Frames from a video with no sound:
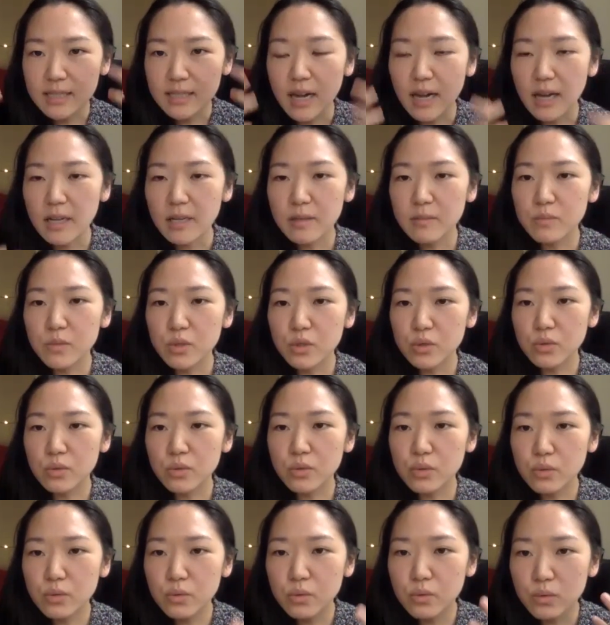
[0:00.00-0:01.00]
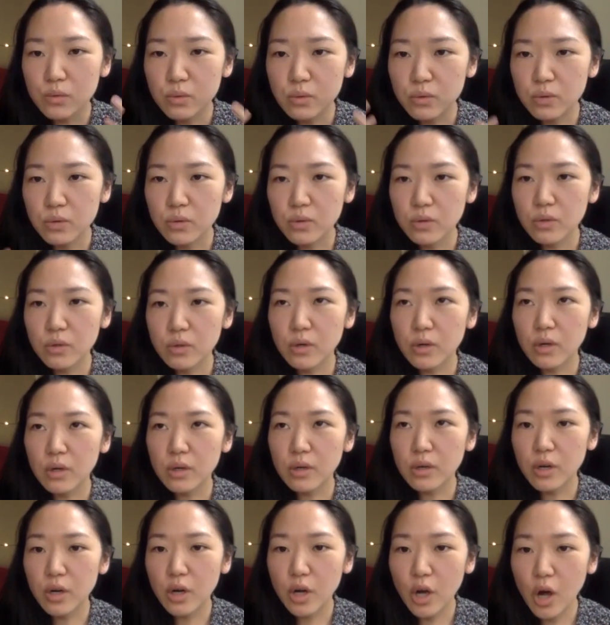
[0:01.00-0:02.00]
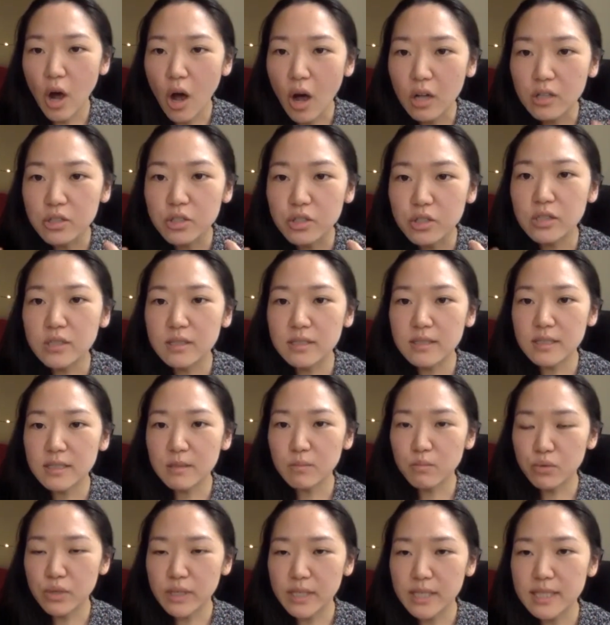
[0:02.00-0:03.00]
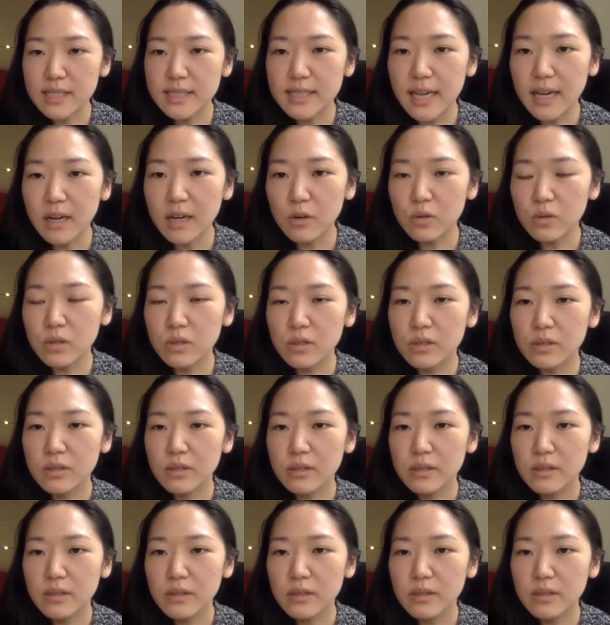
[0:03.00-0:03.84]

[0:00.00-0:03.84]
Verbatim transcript: time to consciously bring it down.